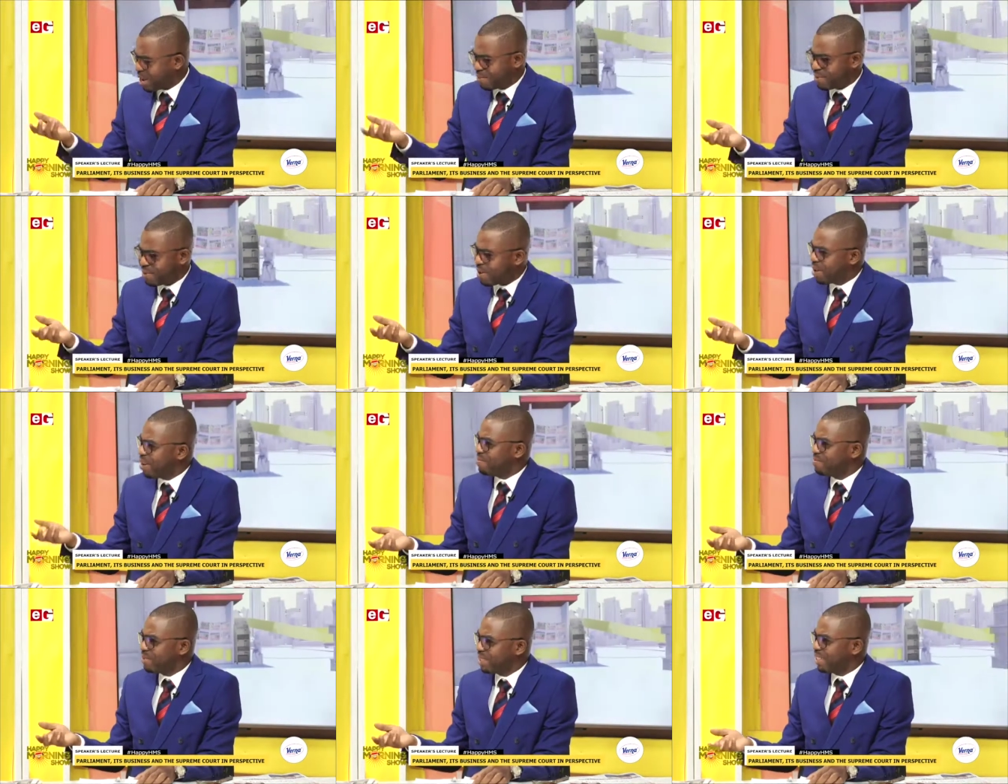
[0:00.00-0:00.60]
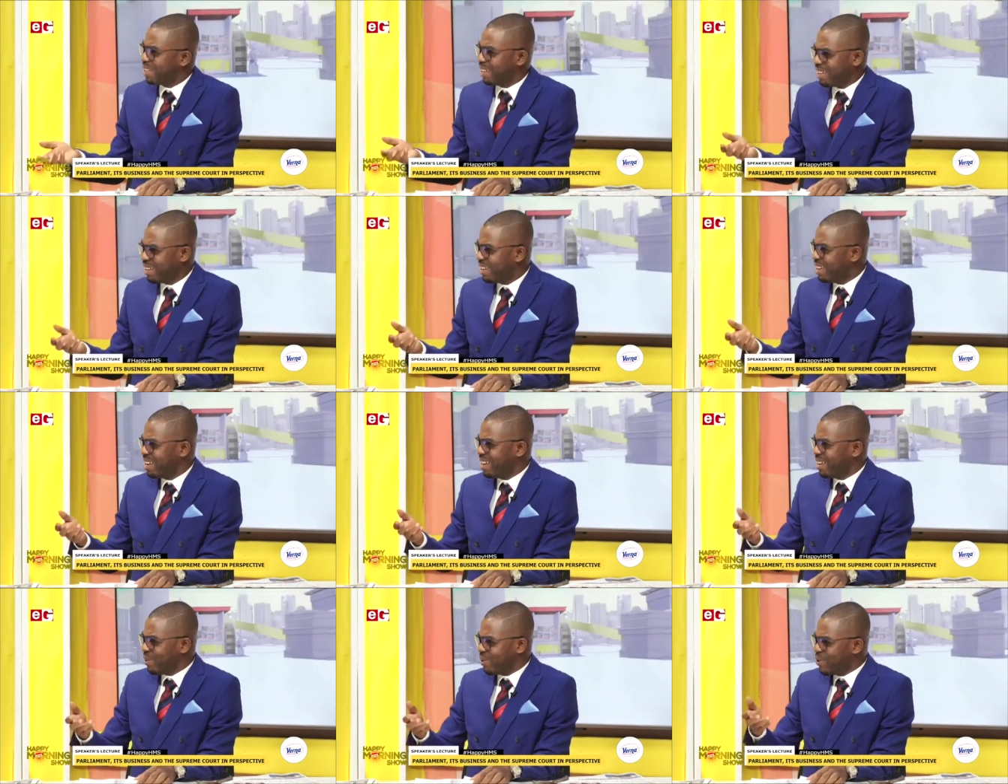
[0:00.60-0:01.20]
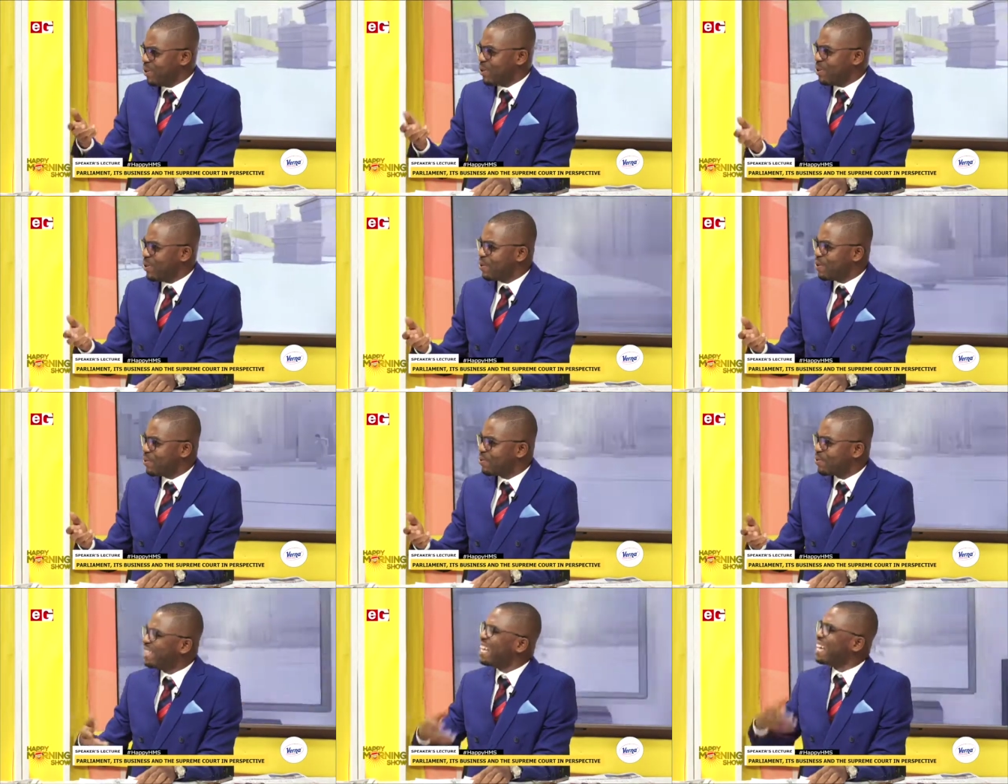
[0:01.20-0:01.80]
Kwamina, you
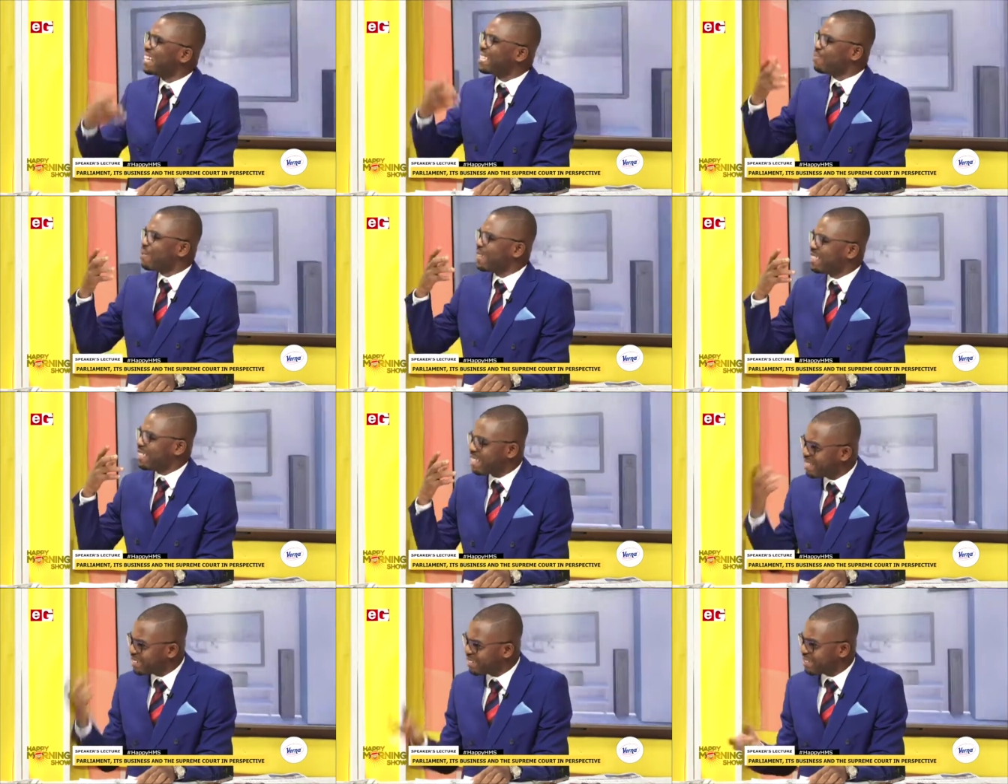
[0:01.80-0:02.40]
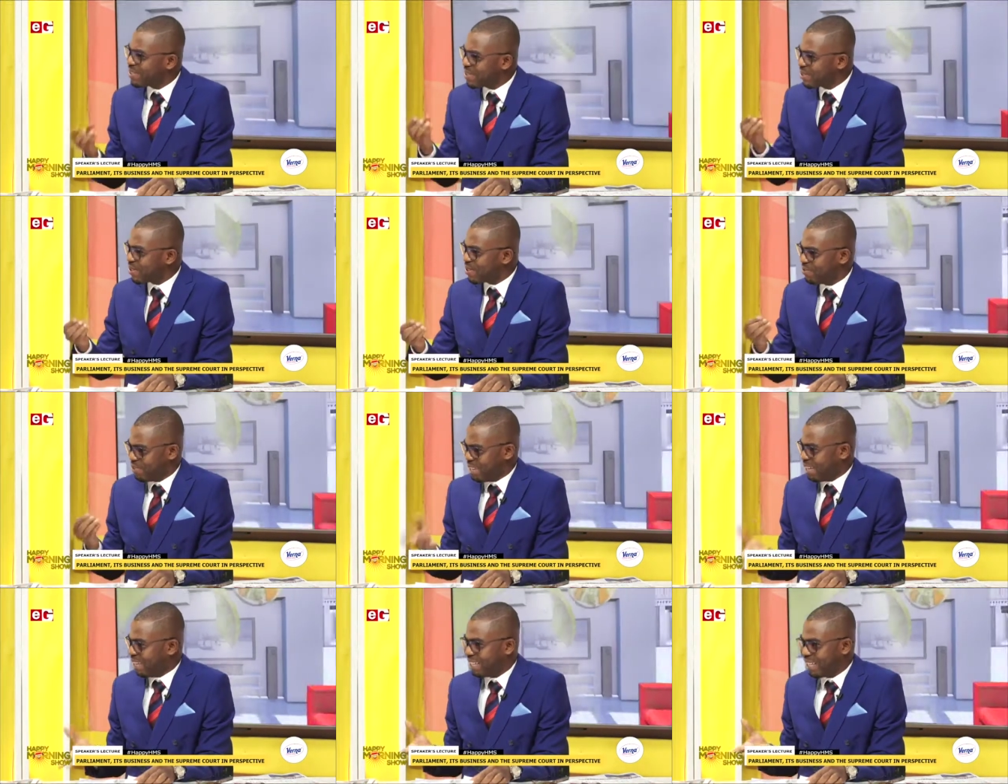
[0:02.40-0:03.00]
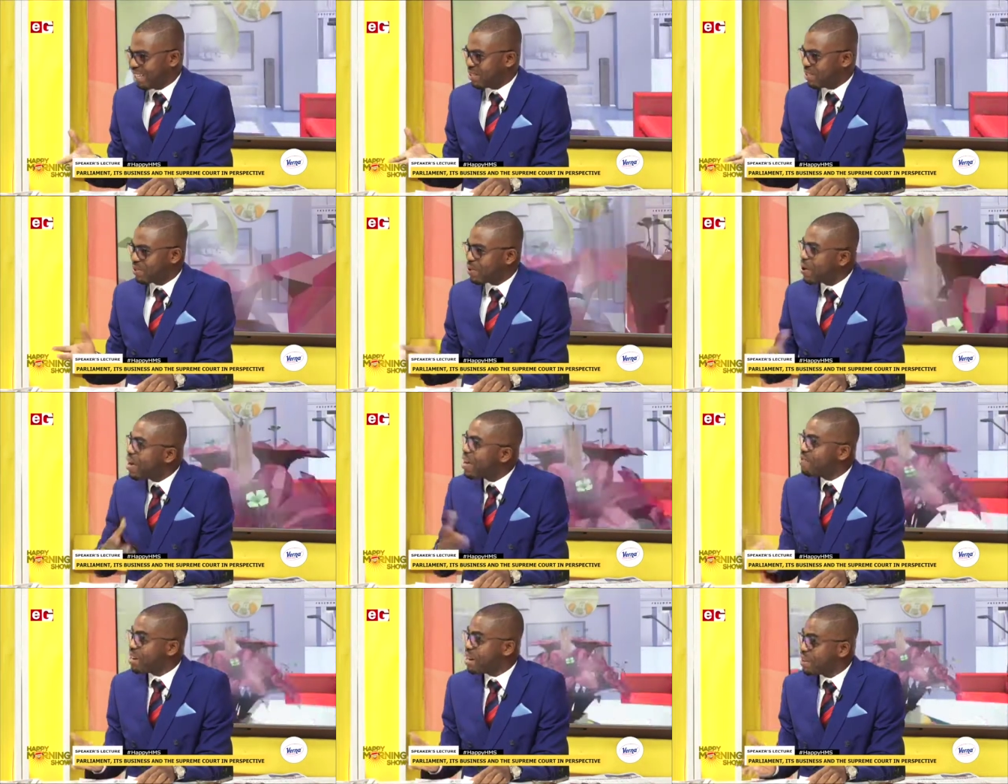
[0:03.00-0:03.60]
know, the expectations of Ghanaians
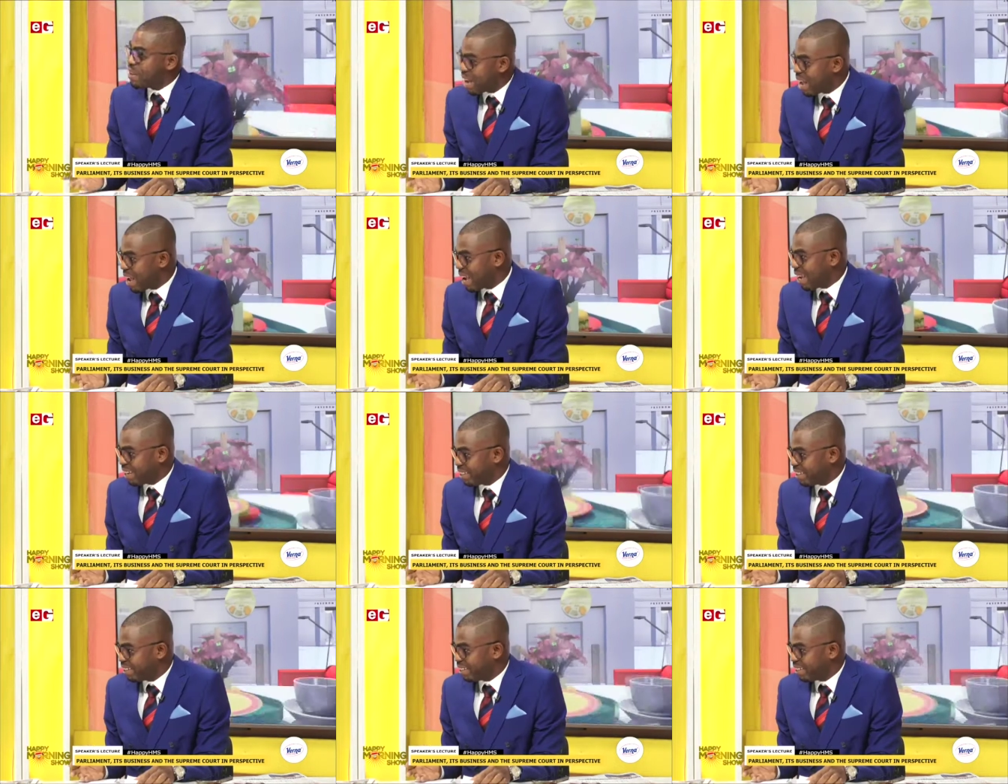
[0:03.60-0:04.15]
are very high.